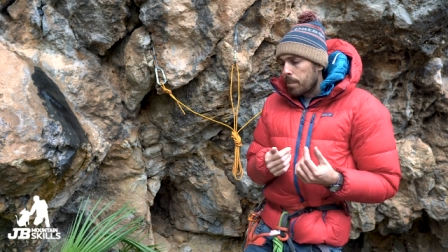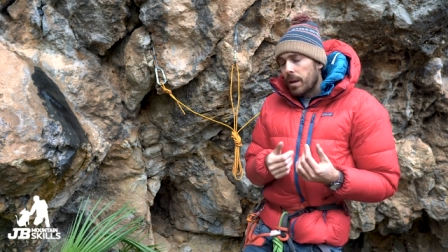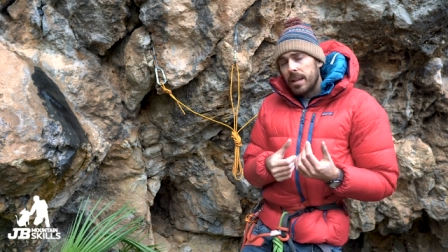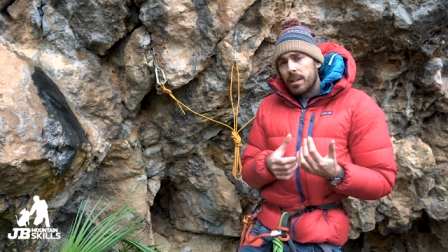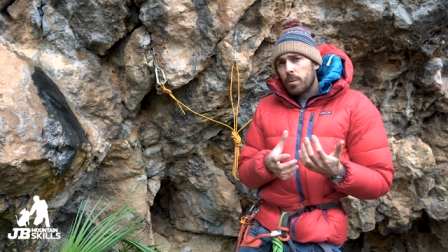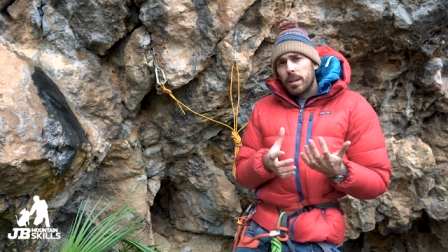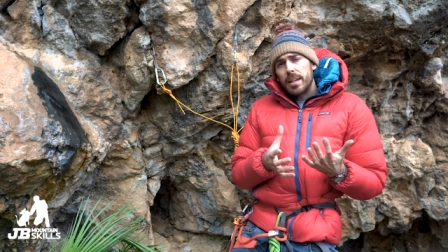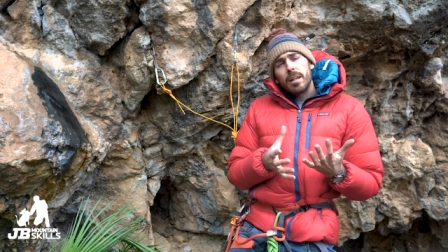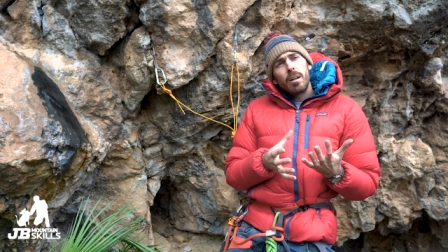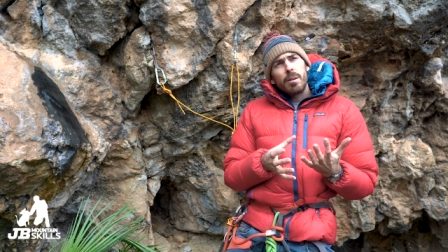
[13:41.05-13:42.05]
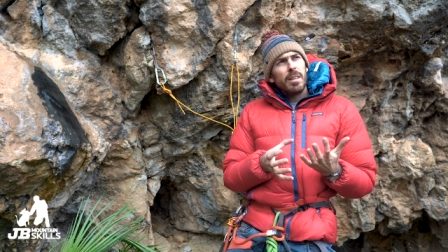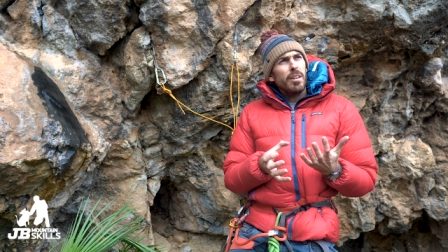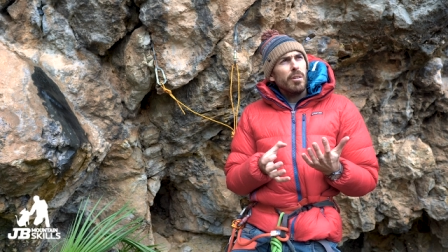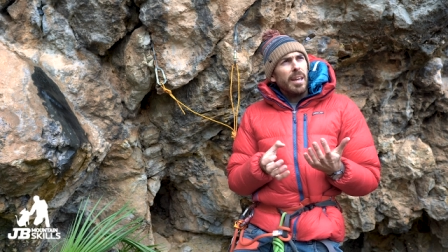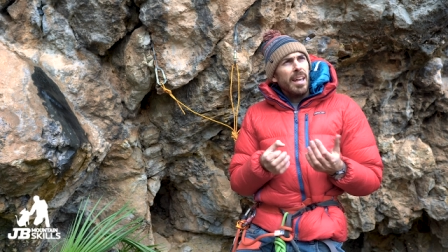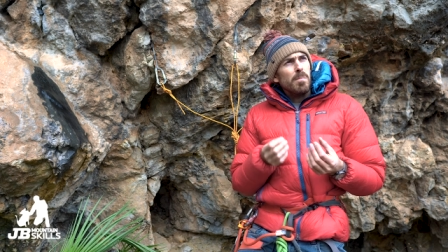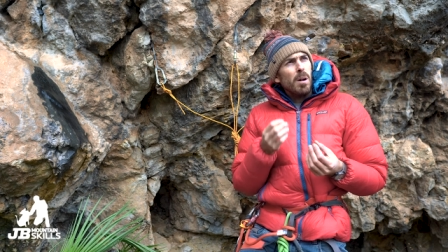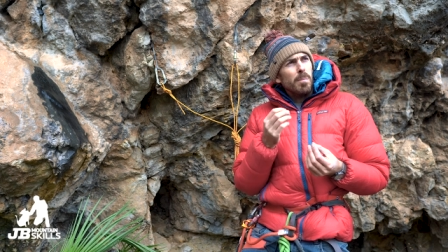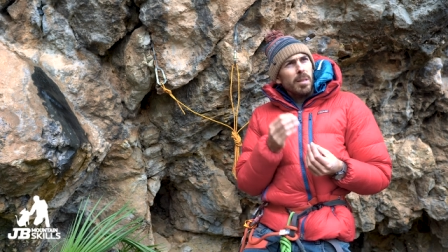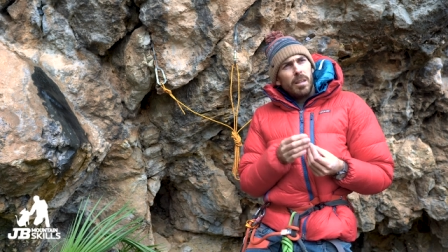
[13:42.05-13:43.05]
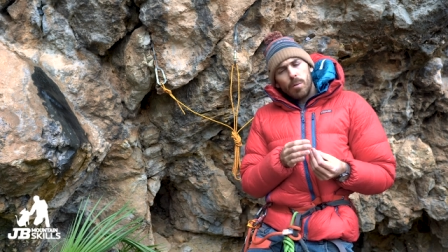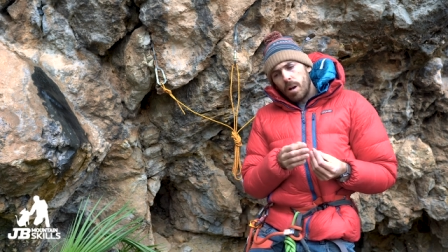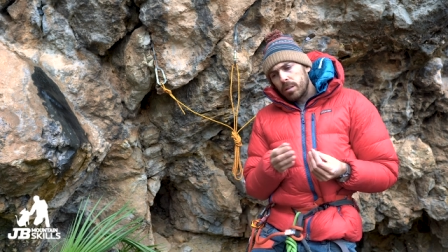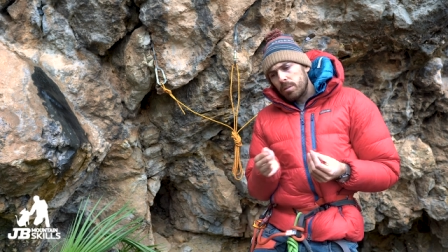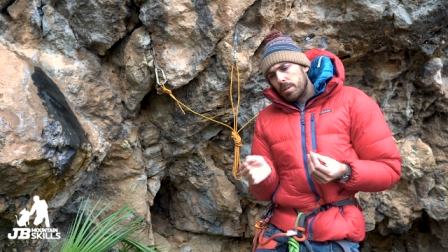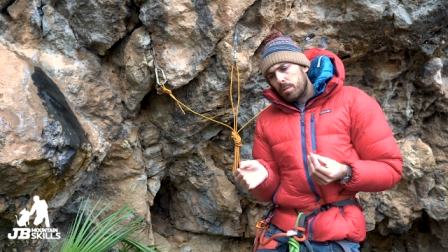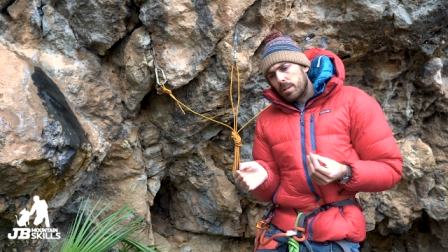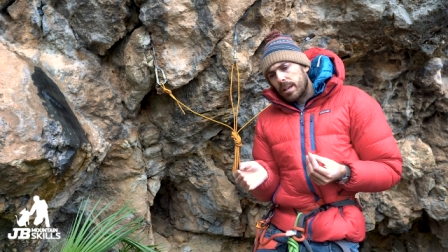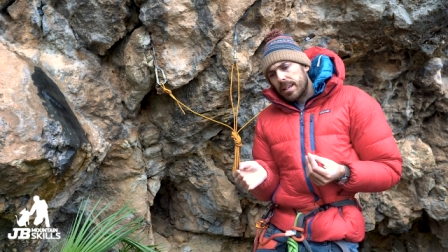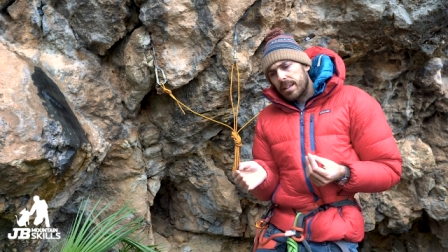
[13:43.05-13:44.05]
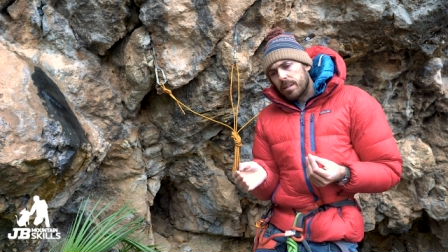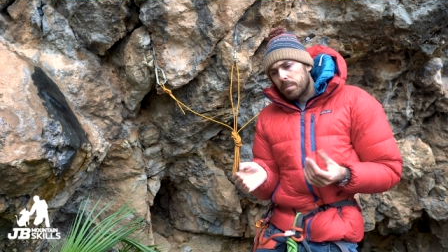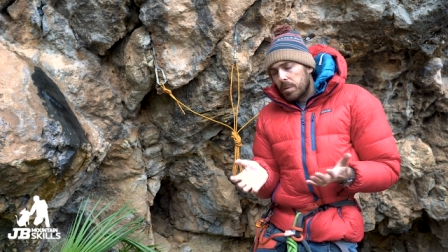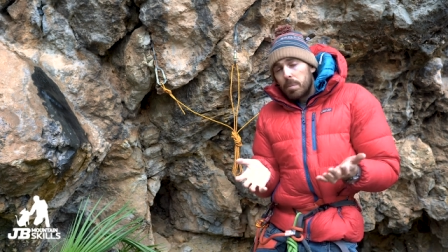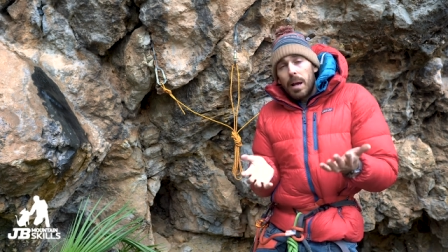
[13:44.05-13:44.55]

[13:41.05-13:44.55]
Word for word: But equally, you know, in the UK, it might be that you are doing all the leading.